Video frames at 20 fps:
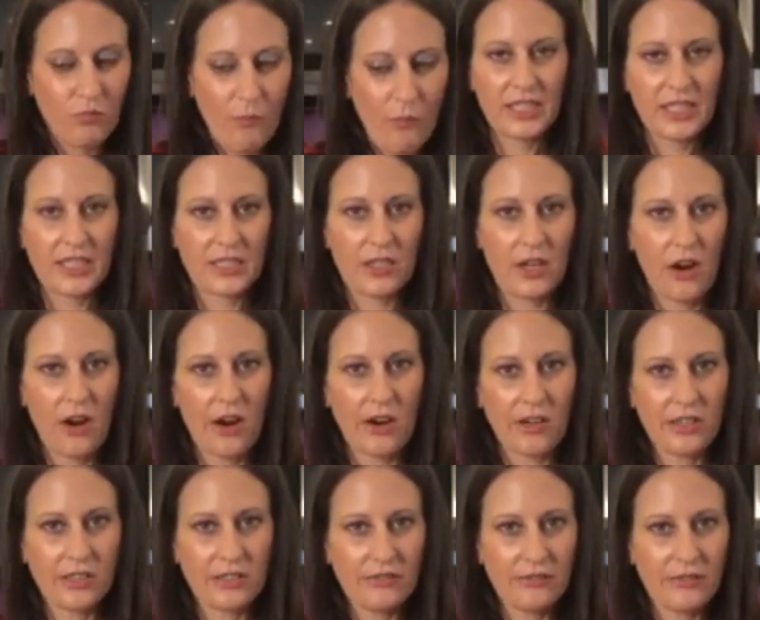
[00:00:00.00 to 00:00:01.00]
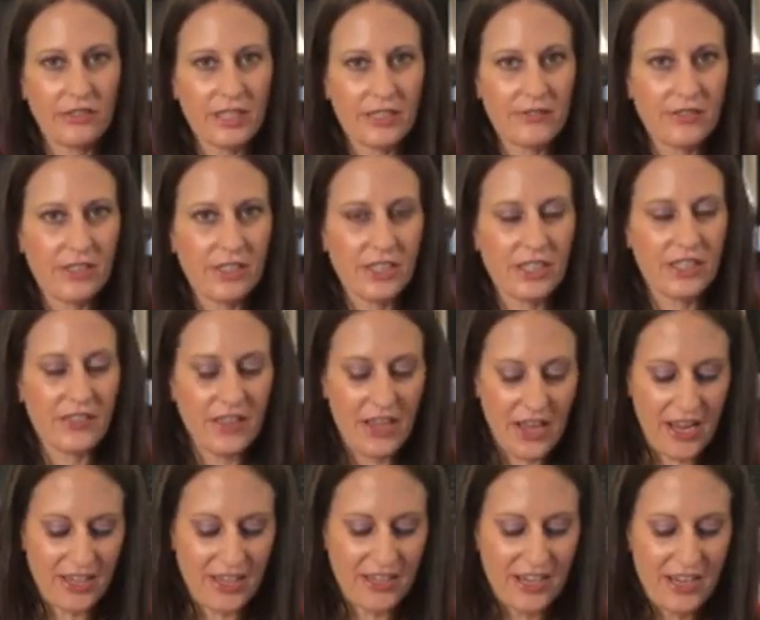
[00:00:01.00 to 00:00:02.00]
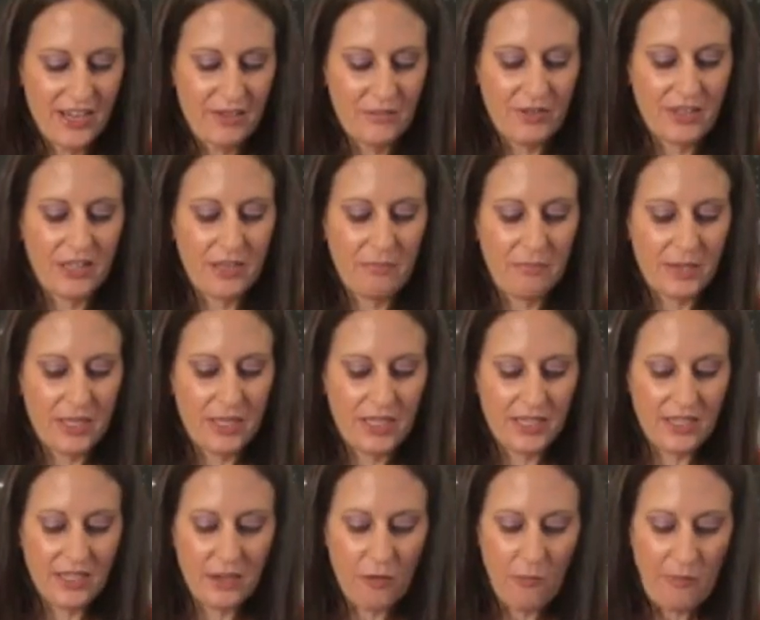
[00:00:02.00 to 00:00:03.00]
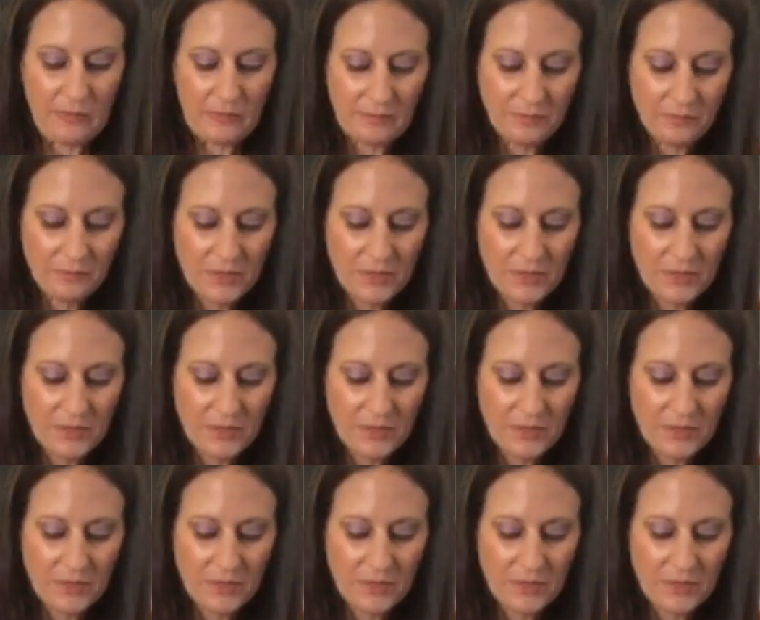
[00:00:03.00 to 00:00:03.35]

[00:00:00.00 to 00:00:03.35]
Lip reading: like I guess a hard flavor, and then with the beet